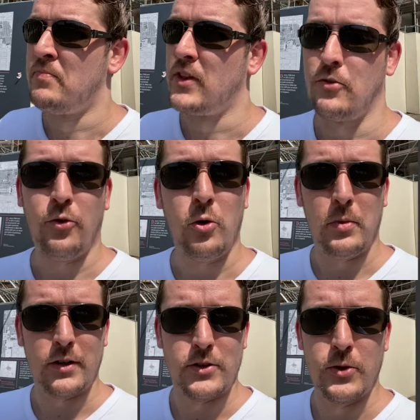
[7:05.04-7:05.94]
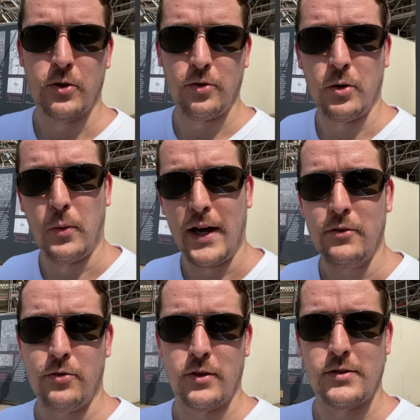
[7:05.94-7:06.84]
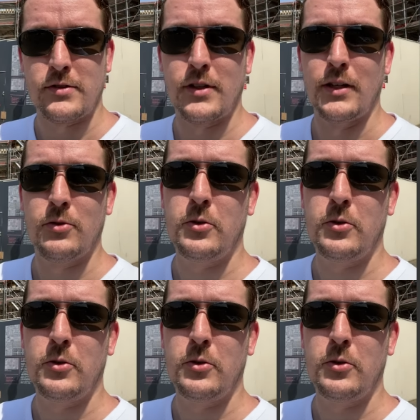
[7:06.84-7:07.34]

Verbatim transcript: The former Duke of Lorraine, Francis Stephen,